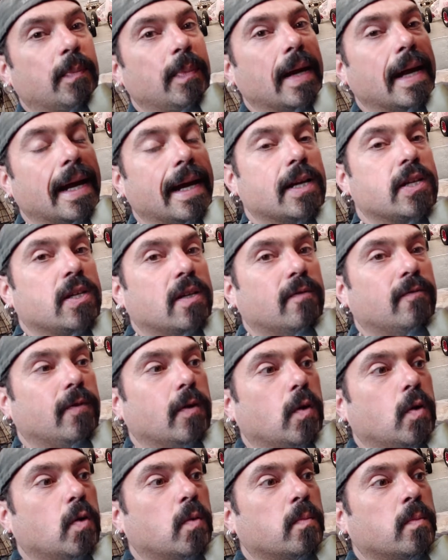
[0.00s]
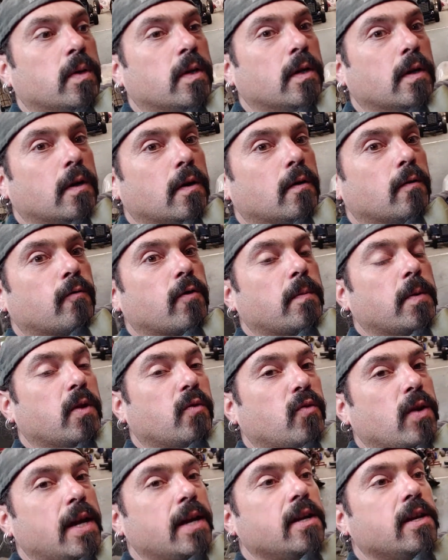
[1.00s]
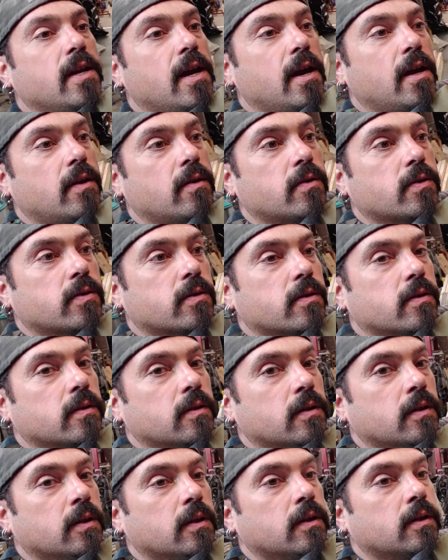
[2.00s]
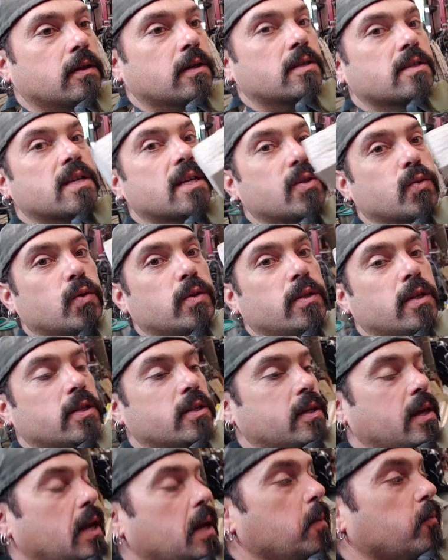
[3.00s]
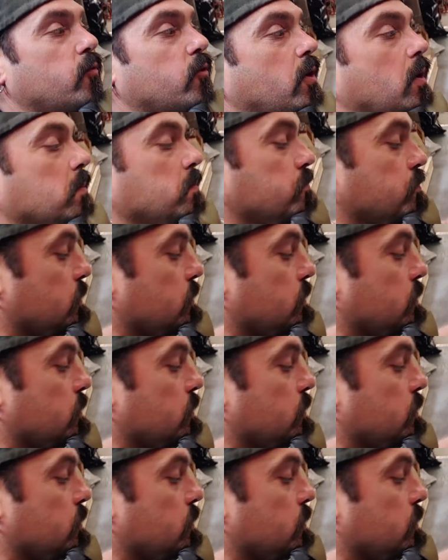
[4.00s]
packaging foam from your radiators, because that's what this came from.